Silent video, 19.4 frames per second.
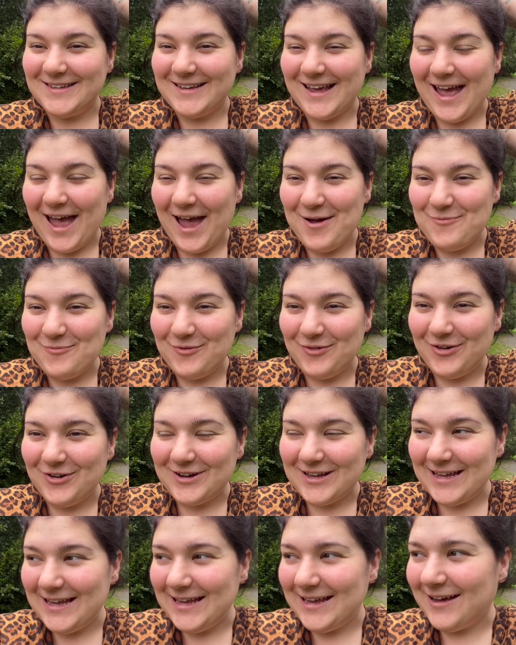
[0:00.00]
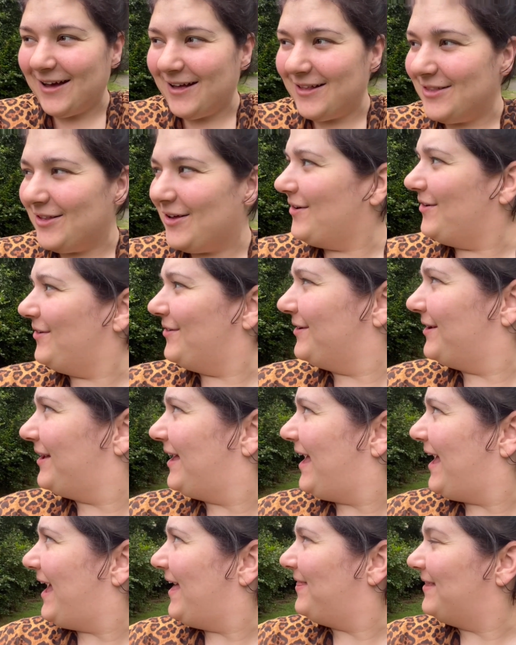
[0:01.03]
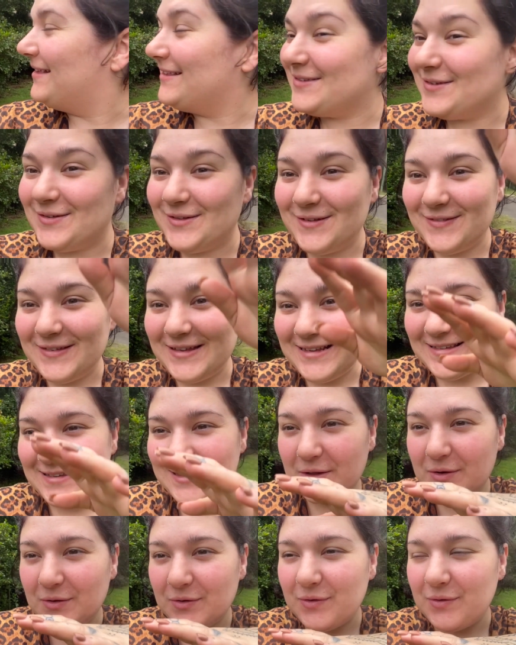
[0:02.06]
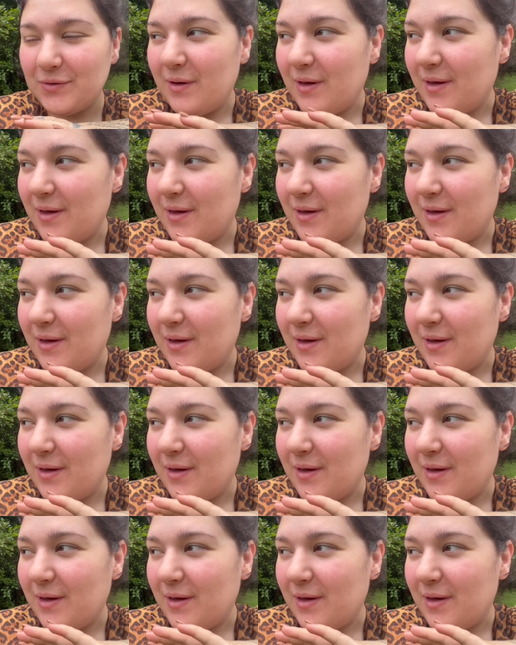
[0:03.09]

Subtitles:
I'm walking along, and there's all of these little